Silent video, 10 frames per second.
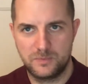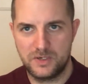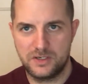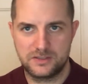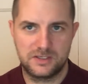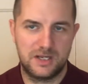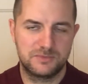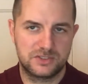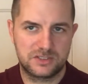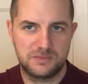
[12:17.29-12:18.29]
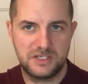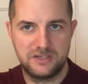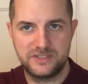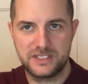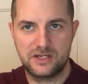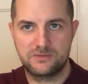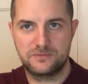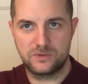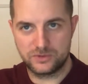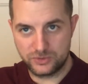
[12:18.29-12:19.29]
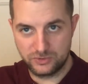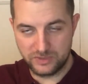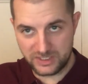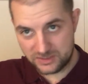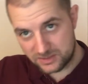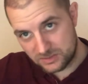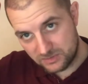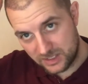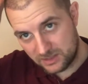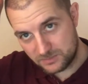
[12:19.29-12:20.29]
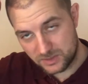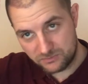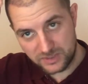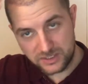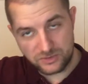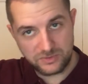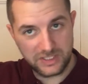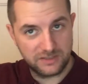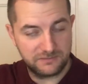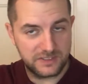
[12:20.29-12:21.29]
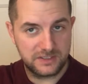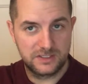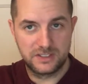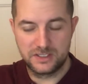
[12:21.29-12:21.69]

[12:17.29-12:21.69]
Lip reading: But I'm just going to be leaving out for 2 weeks where I'm not really doing anything.